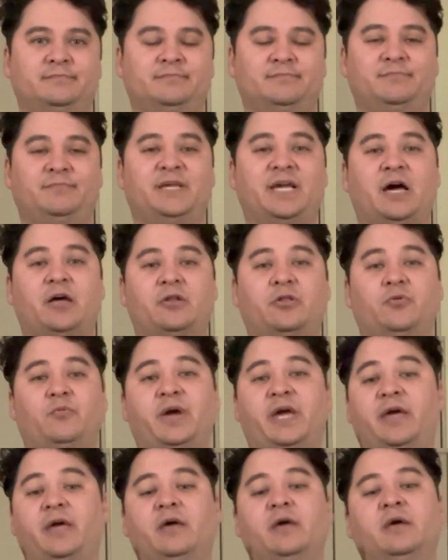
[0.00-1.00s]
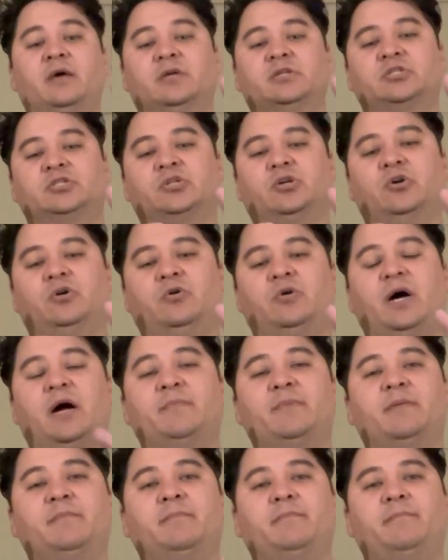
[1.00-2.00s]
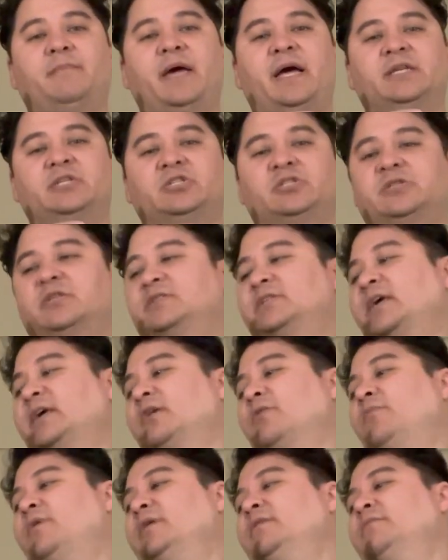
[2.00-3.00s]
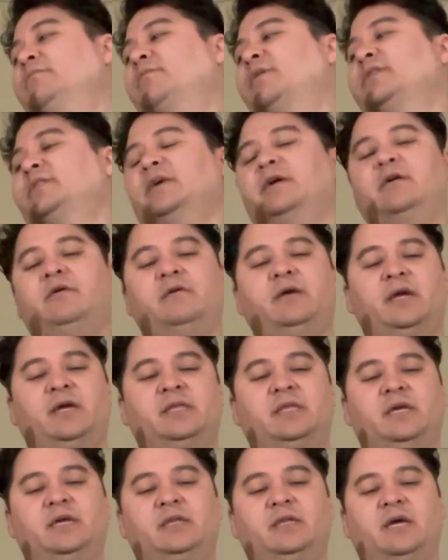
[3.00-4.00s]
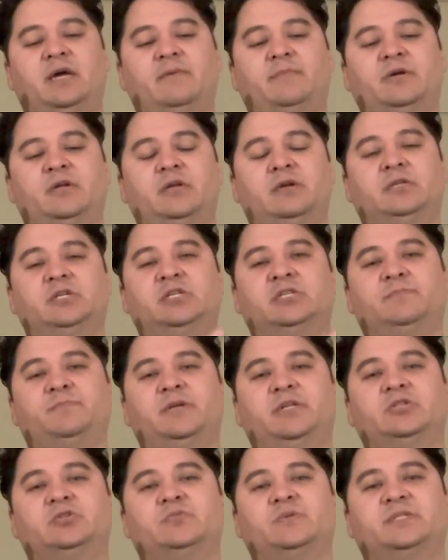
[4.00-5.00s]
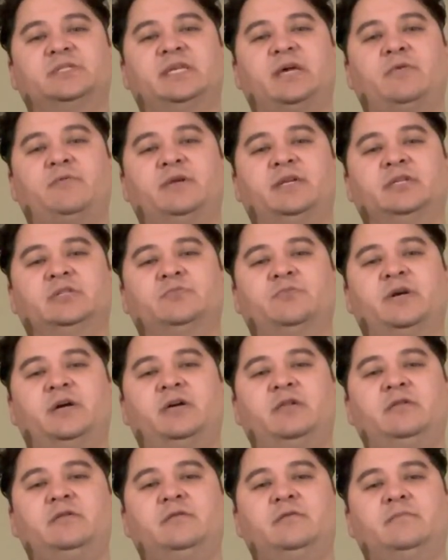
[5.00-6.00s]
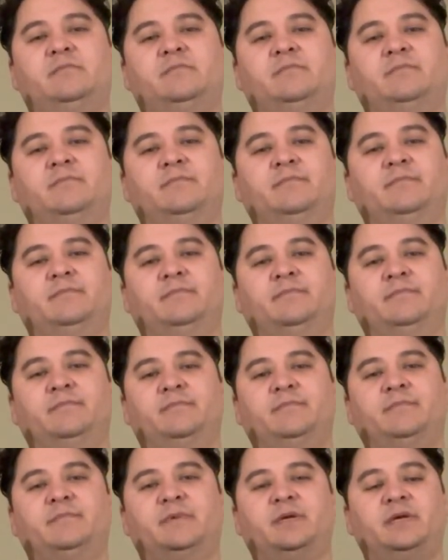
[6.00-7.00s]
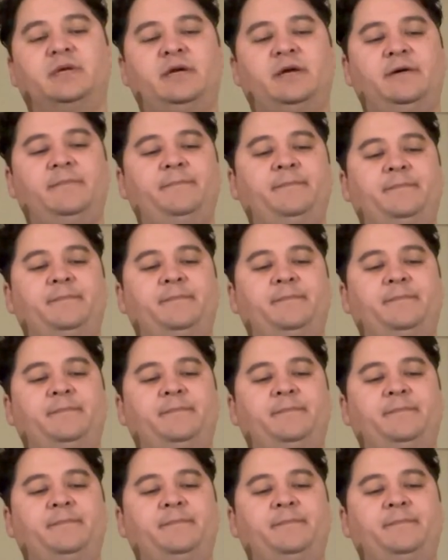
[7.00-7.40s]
be out of the way. So I'm going to match the second one right there, and then I'm going to just pinch twist that one as well. Okay.